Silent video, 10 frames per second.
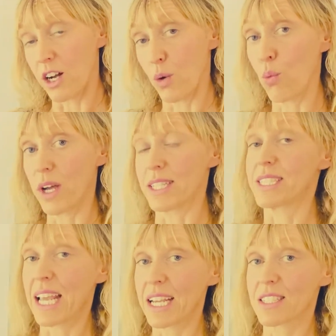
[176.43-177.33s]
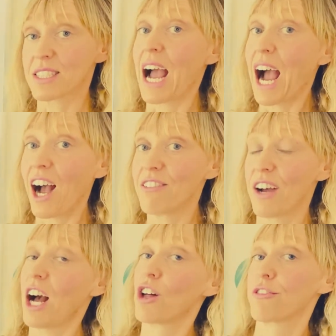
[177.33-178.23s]
what it takes to have a
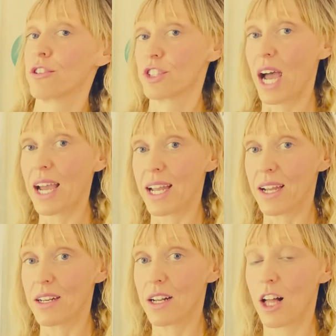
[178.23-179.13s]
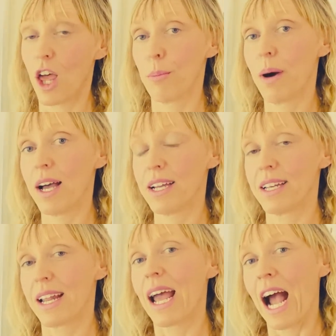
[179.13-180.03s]
healthful diet,
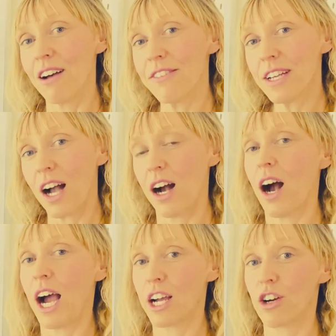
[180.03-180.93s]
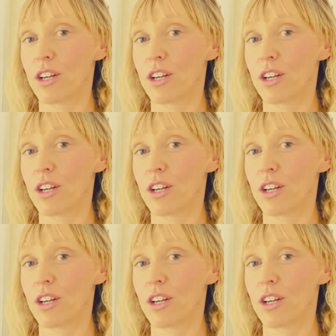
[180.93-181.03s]
but having a higher